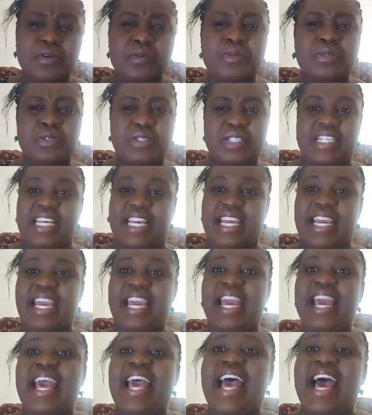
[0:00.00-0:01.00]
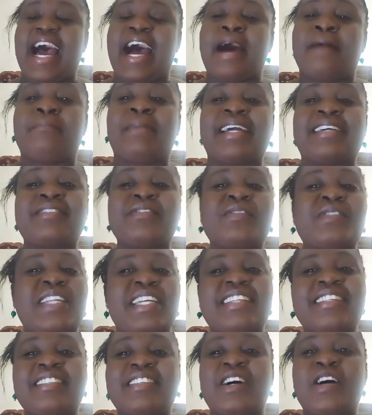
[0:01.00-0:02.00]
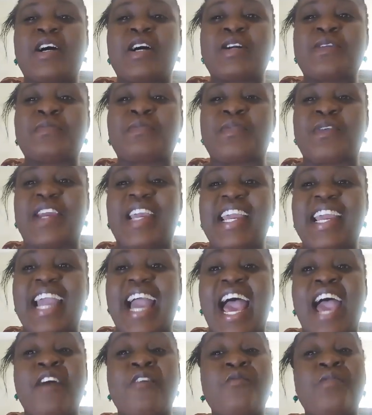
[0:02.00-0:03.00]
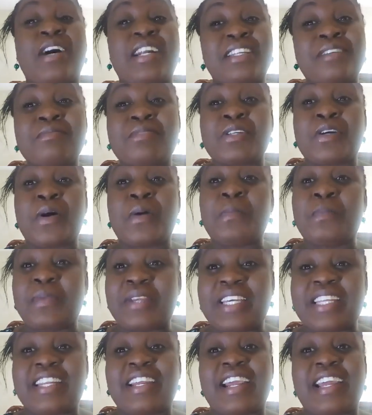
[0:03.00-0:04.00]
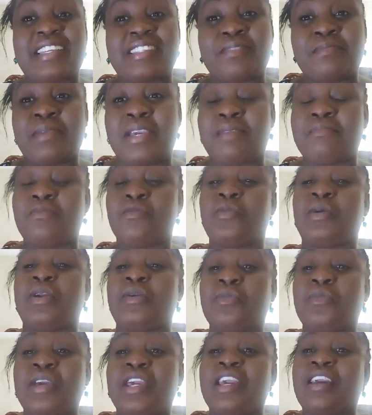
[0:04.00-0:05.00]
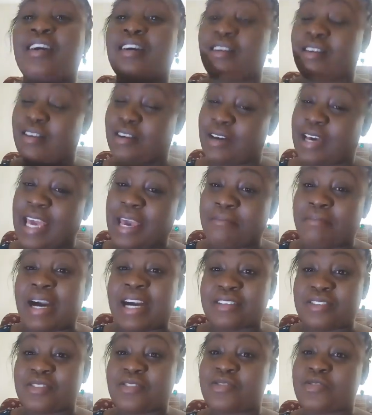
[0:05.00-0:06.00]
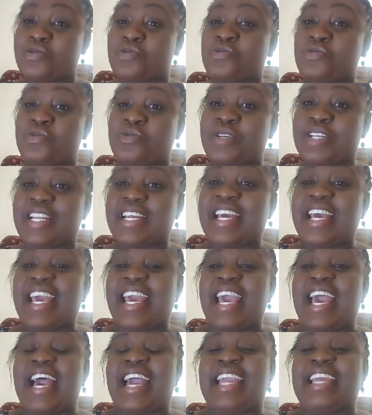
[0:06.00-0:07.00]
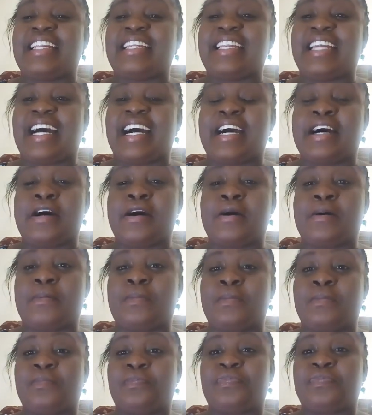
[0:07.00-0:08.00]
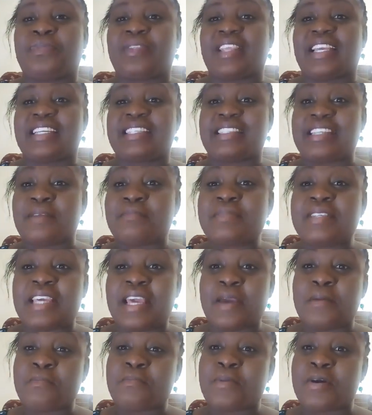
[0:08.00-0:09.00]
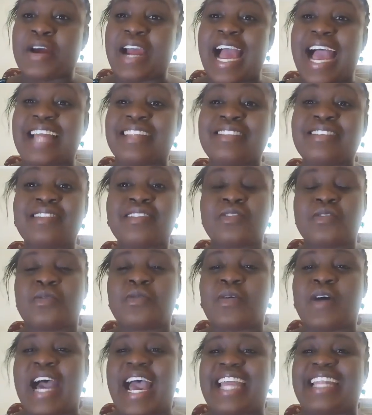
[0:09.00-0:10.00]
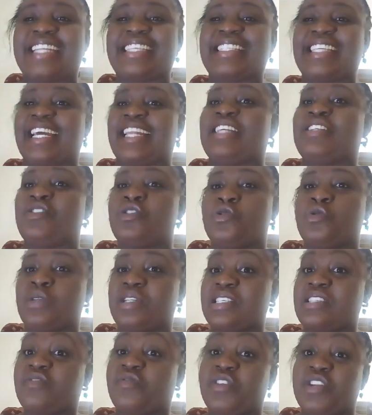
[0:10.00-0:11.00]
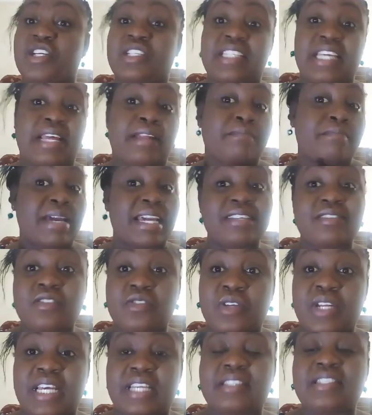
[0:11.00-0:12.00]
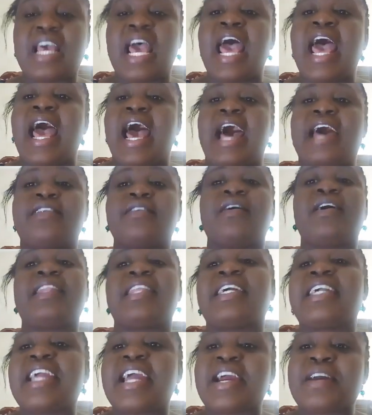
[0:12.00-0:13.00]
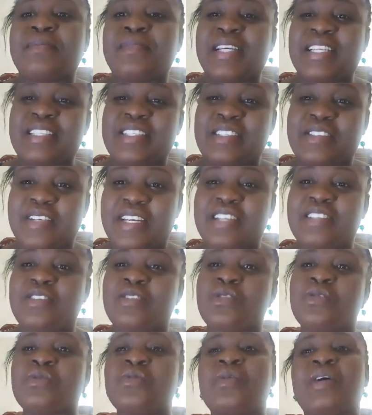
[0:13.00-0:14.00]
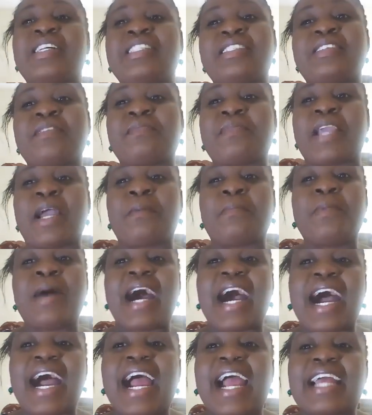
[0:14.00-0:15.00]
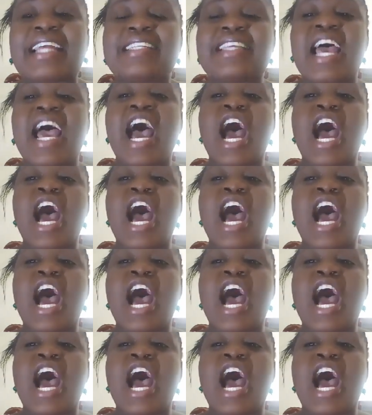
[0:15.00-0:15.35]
you today. My students are on break. I want them to complete their SBA when we get back to school in September, and so I decided to do this video to help my students and other Caribbean students who want to be a part